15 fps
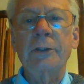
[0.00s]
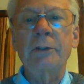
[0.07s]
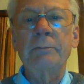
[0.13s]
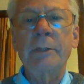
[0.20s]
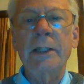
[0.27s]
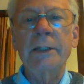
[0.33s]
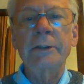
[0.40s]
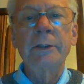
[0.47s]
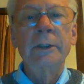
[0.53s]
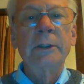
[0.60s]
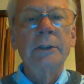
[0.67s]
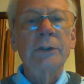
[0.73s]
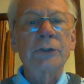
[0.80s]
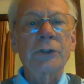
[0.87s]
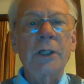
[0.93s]
Oman,
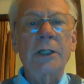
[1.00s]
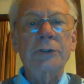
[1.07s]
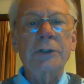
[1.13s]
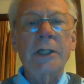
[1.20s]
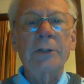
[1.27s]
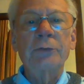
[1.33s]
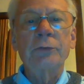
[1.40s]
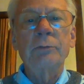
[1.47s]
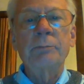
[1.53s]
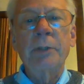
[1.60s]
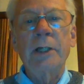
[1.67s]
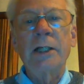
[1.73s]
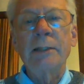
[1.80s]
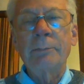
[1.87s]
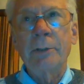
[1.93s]
Sharjah and
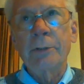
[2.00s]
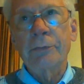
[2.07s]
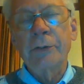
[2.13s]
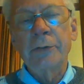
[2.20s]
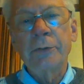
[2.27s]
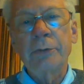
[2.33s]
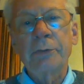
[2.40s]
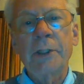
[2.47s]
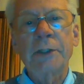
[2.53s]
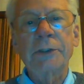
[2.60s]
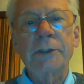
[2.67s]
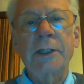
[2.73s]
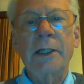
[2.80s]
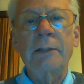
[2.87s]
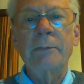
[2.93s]
Dubai, both in the
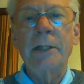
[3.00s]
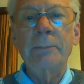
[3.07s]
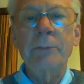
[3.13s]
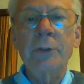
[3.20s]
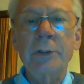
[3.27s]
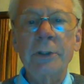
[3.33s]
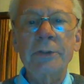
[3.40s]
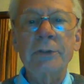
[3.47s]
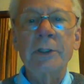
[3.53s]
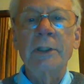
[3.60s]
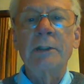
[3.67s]
United Arab Emirates,